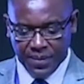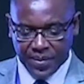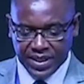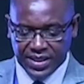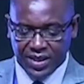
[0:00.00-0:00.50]

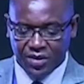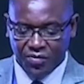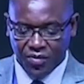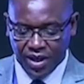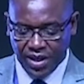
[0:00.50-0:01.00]
President
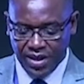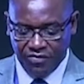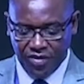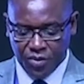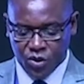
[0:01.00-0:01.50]
of
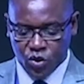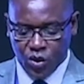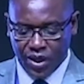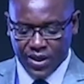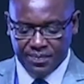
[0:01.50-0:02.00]
AFM
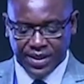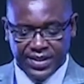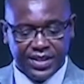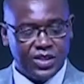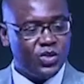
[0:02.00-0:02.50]
Botswana,
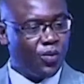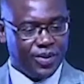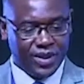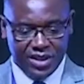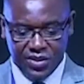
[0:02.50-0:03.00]
Pastor
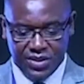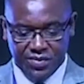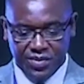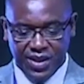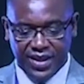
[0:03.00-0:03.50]
Jobe
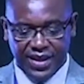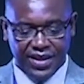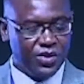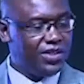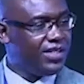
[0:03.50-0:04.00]
Kusimile
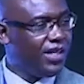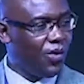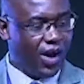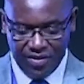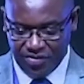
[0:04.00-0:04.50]
and your dear
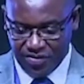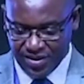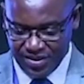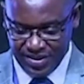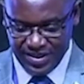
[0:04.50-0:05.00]
wife,
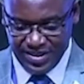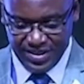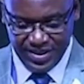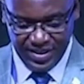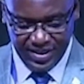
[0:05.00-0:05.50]

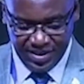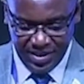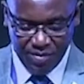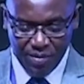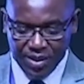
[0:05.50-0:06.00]

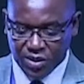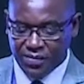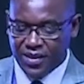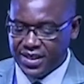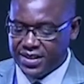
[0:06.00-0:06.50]
members
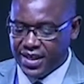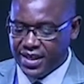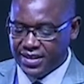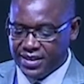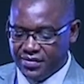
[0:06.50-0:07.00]
of the
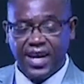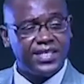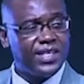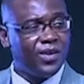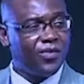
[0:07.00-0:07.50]
Executive
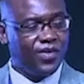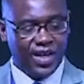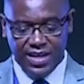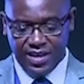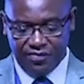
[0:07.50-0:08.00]
Council of
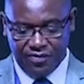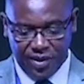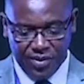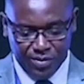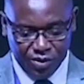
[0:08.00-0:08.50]

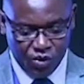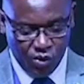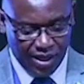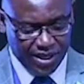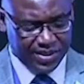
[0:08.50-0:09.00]
AFM in
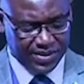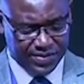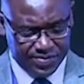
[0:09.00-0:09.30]
Botswana,